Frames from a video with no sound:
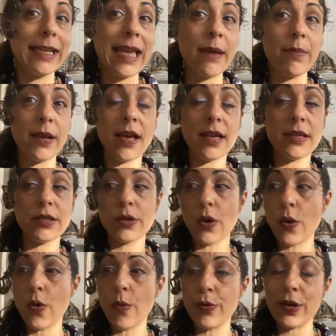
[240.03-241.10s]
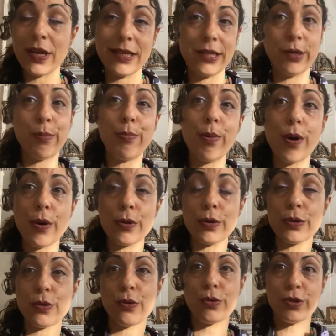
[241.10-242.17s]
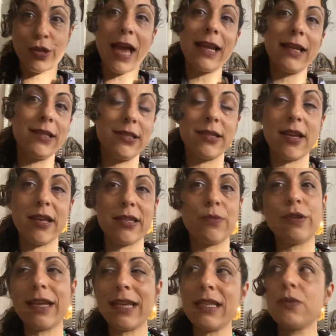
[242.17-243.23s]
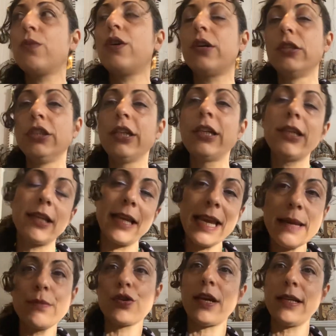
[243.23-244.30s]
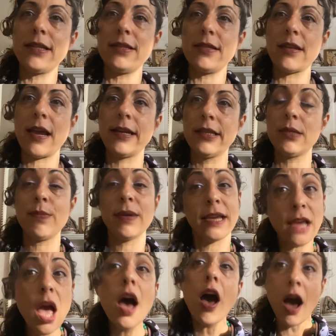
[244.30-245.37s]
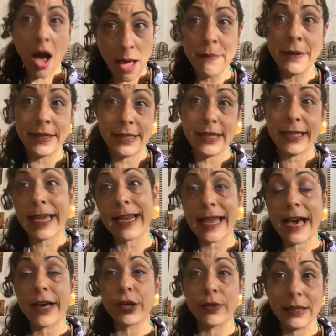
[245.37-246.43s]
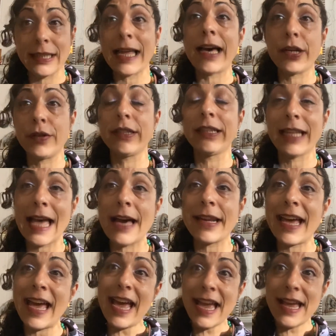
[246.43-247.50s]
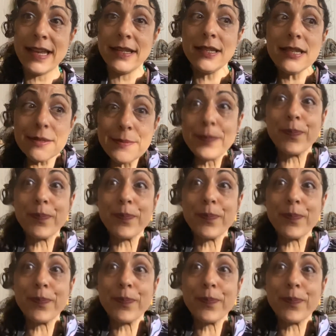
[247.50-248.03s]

label us or put us in a box or silence us. Well, guess what? You can keep trying to silence me. I'm going to just get louder and louder and louder and